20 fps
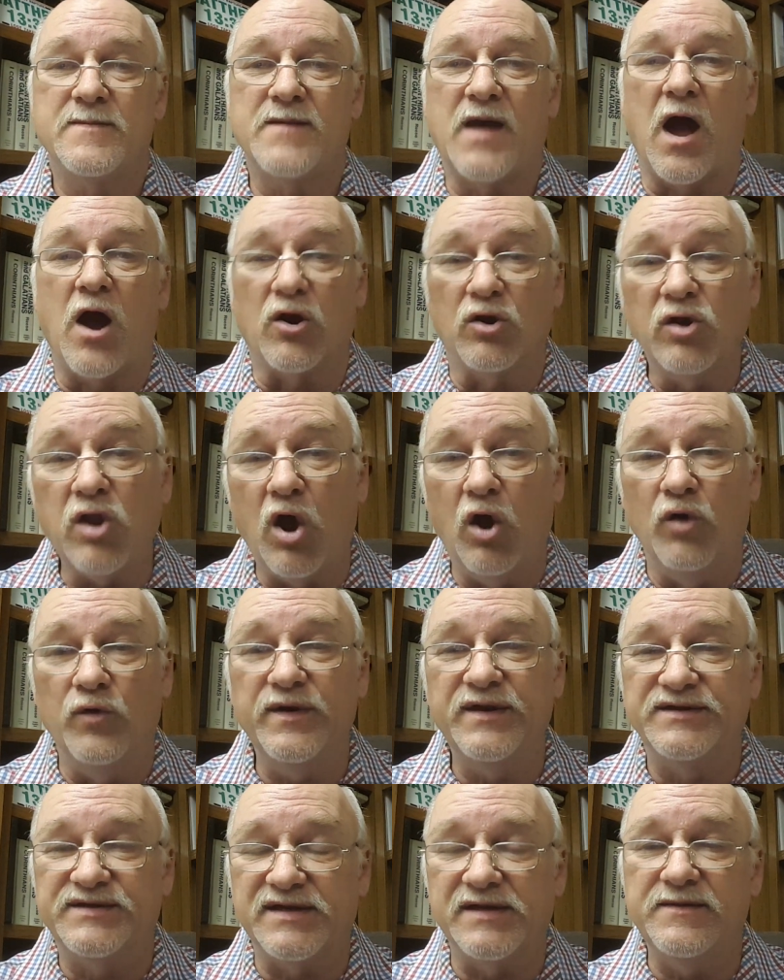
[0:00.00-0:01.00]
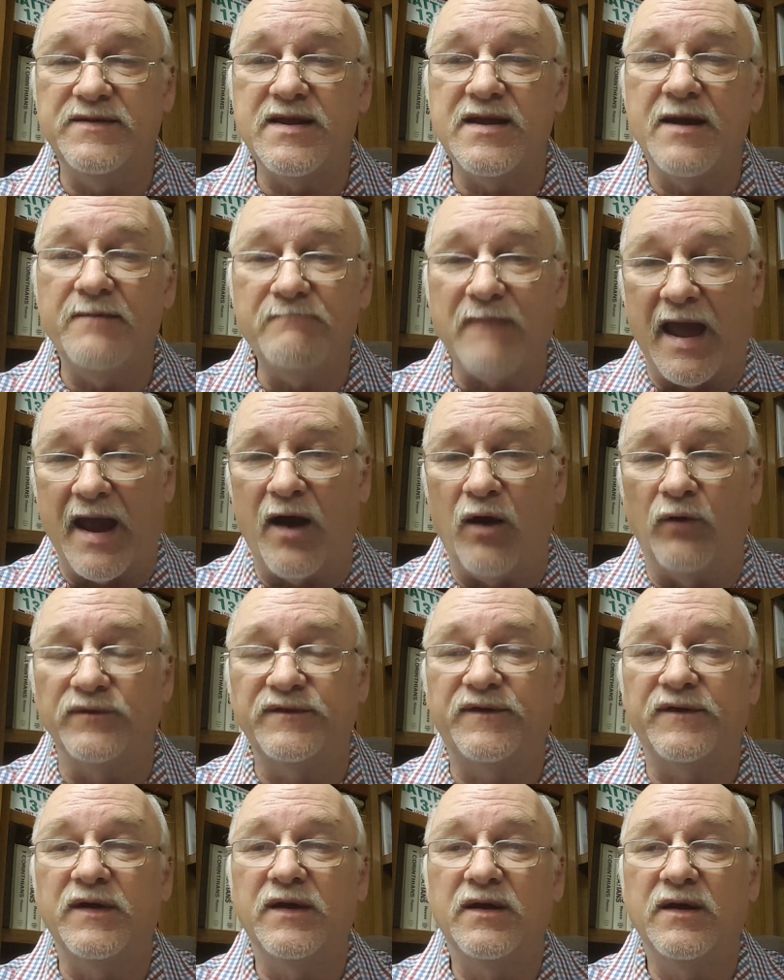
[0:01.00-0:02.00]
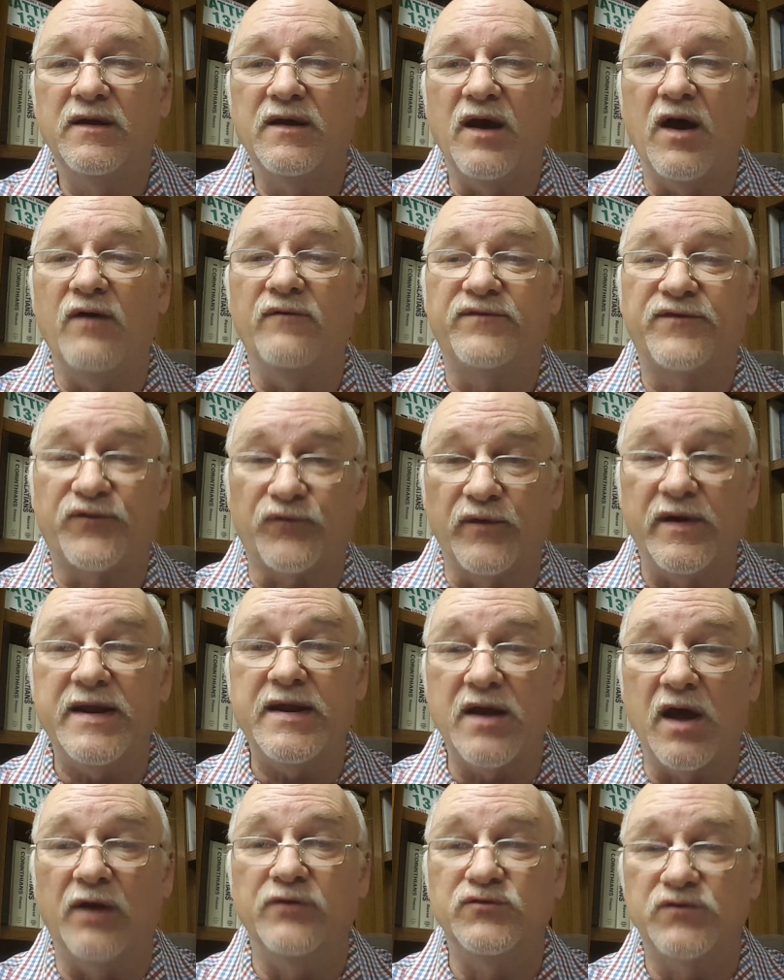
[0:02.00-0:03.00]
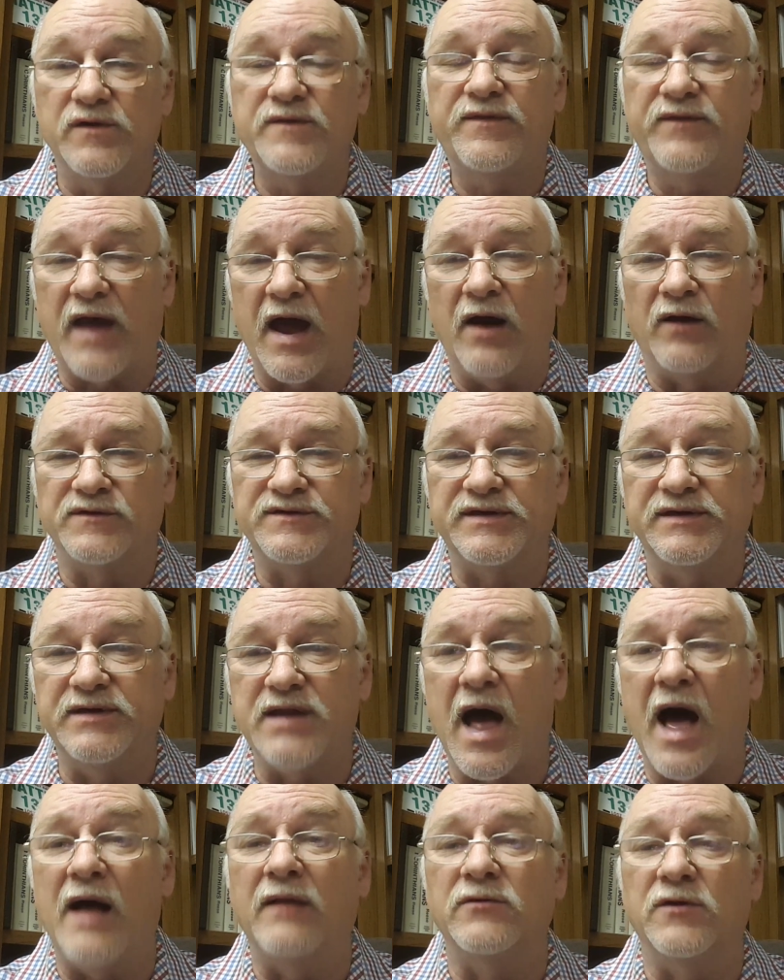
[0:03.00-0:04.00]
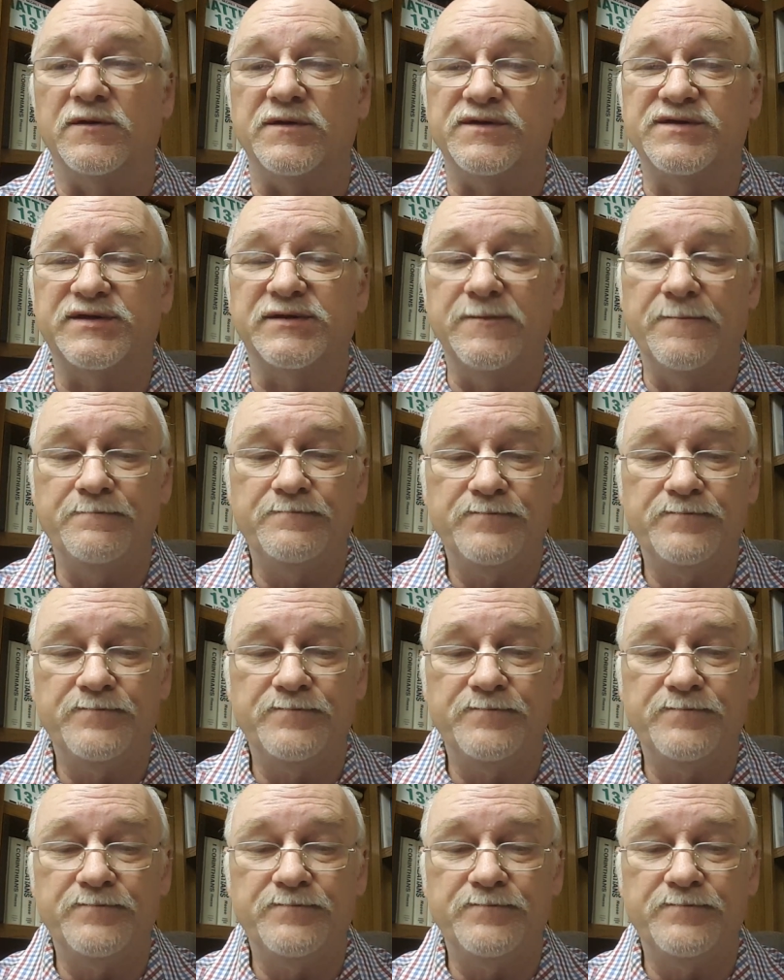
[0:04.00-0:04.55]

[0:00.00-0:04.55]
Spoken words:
Our loan is in the amount of $300,000.